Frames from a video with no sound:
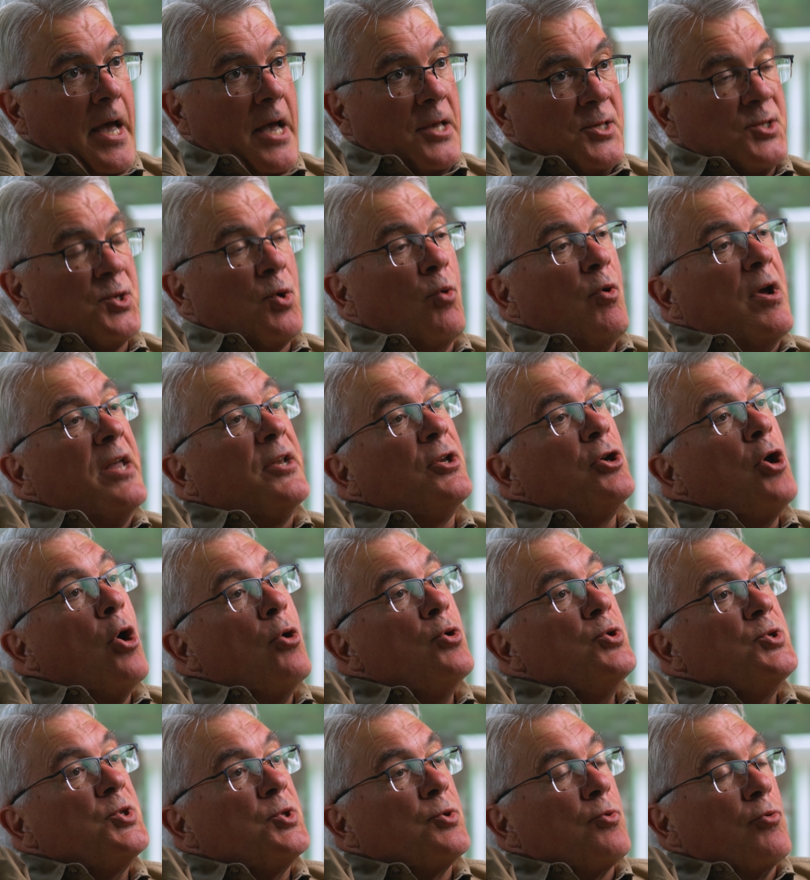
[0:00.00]
And so it
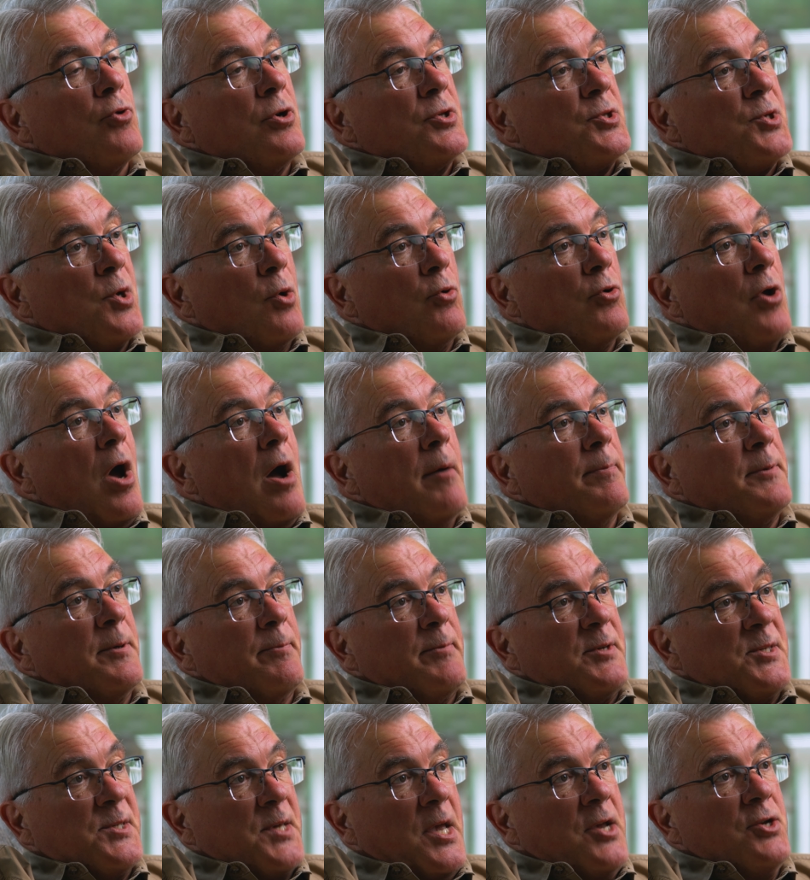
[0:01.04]
goes through its own
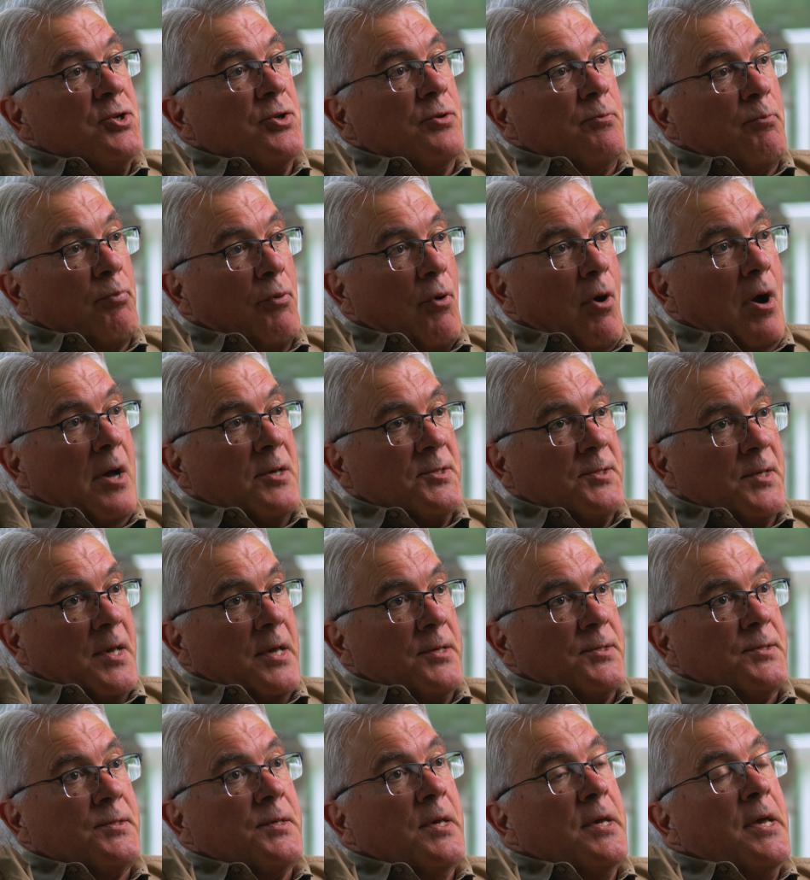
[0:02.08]
optimization
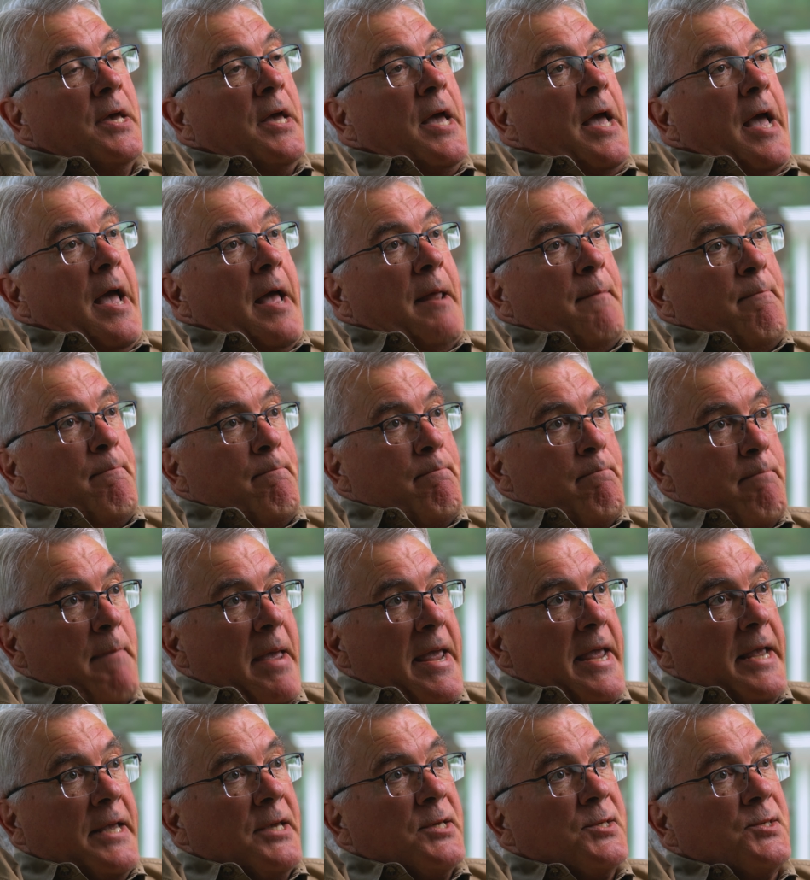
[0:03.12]
process and
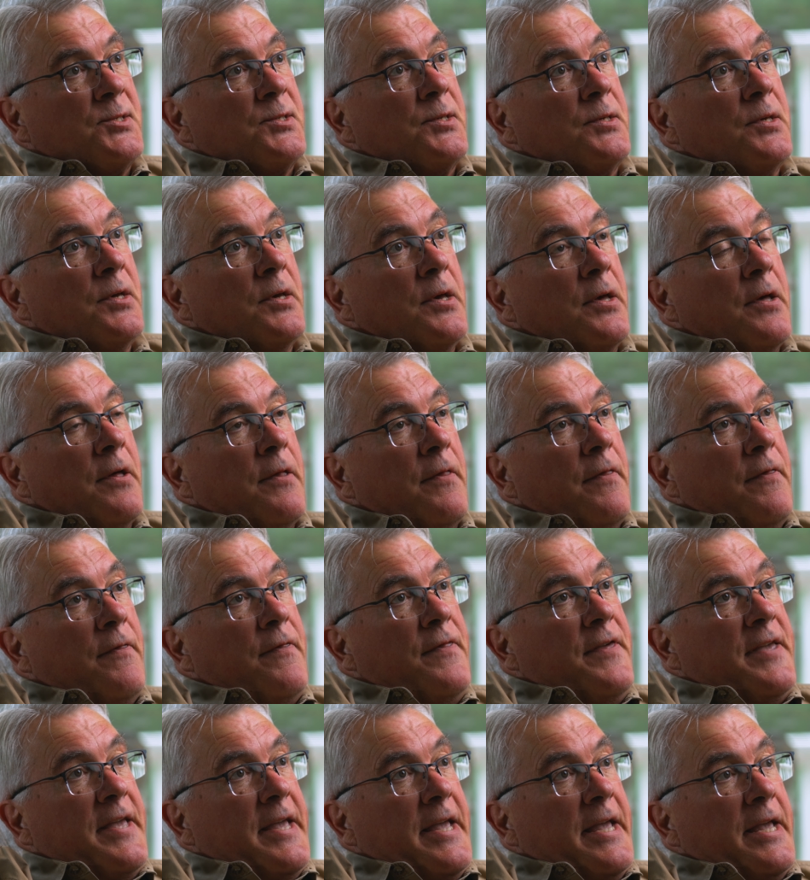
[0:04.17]
makes
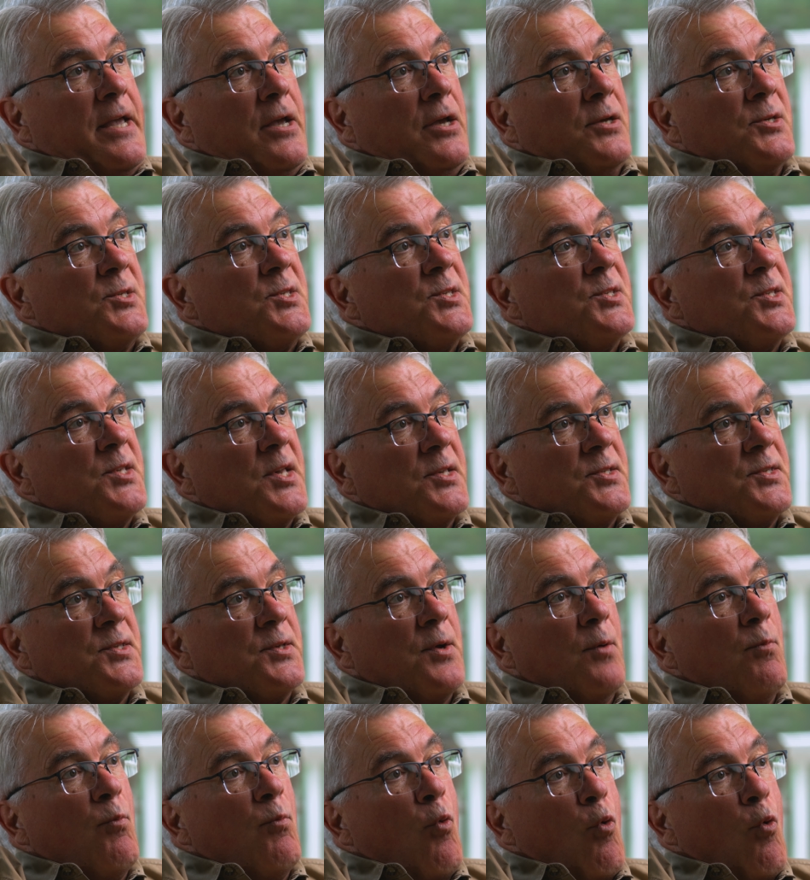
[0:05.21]
the
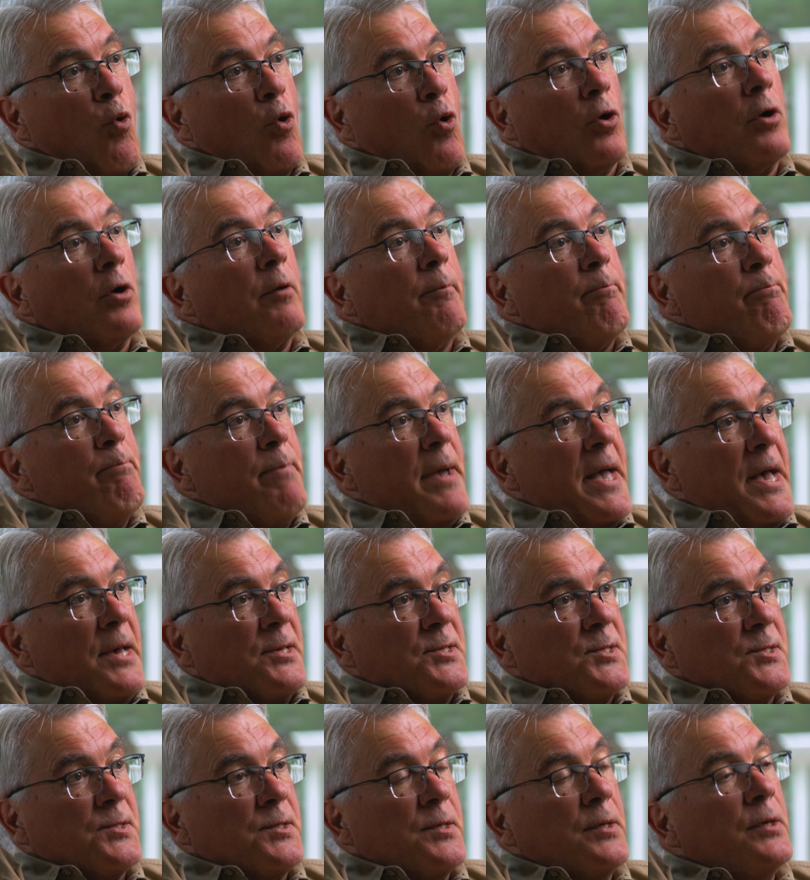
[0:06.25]
system work
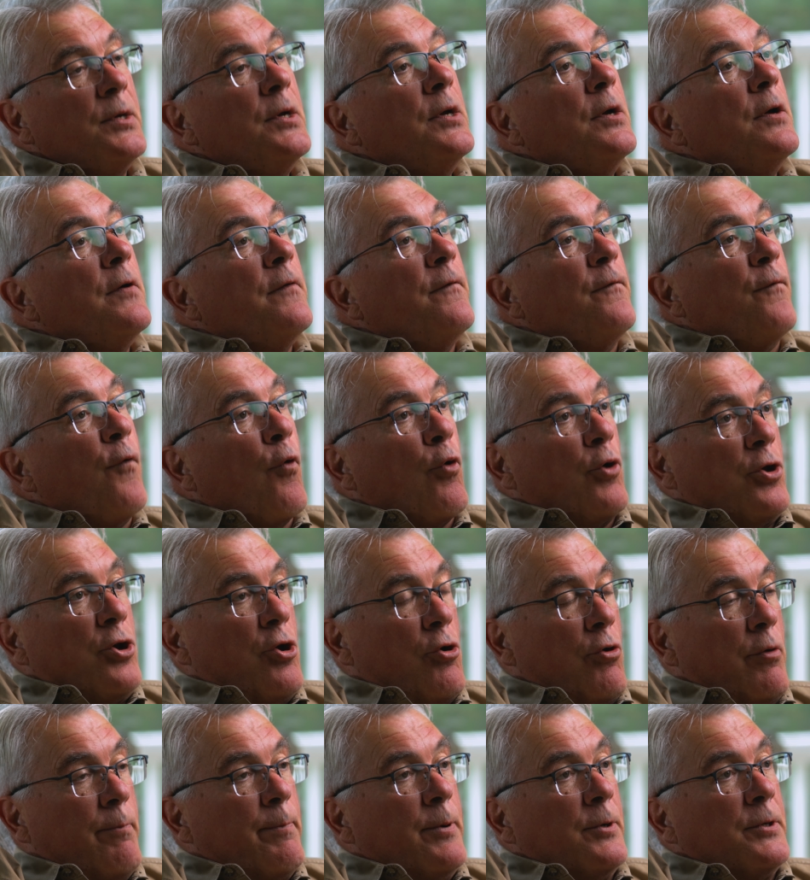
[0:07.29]
best for
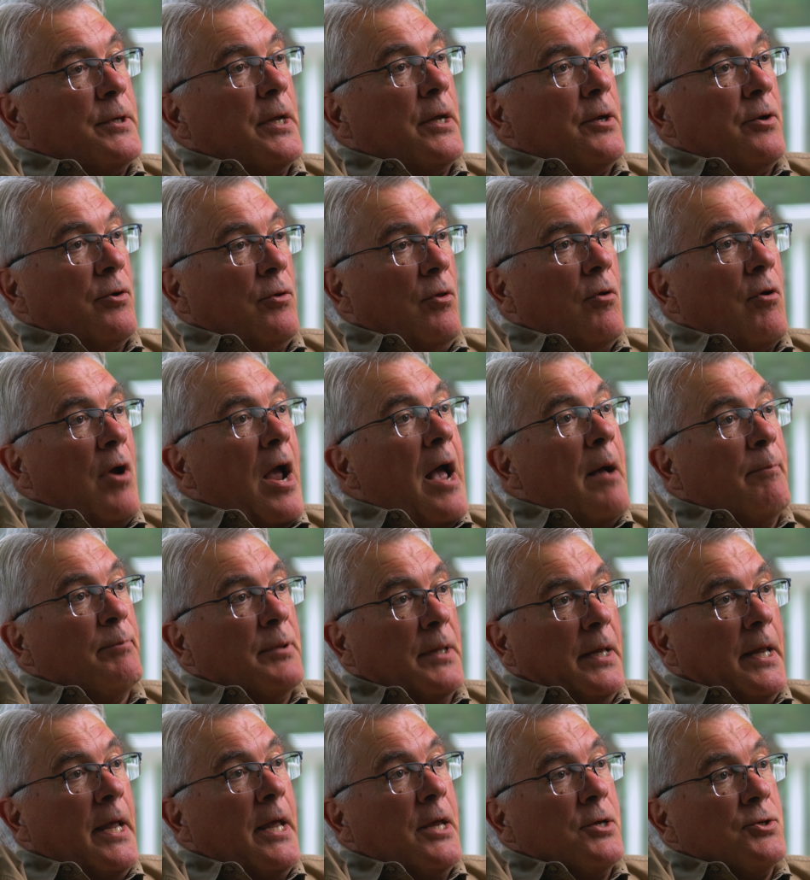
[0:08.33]
your particular
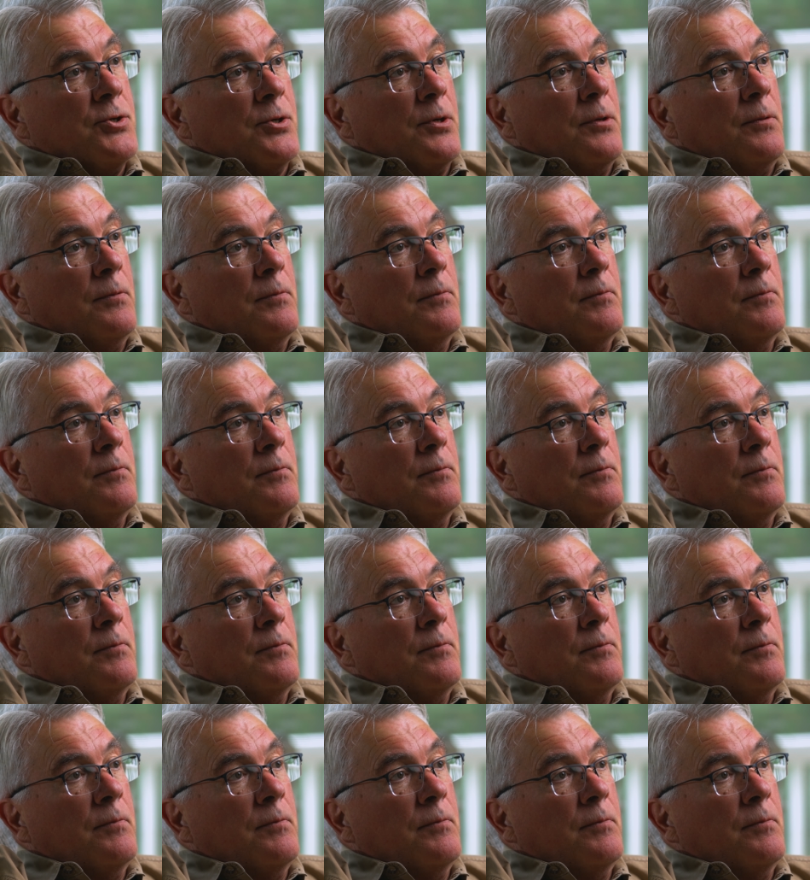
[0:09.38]
application.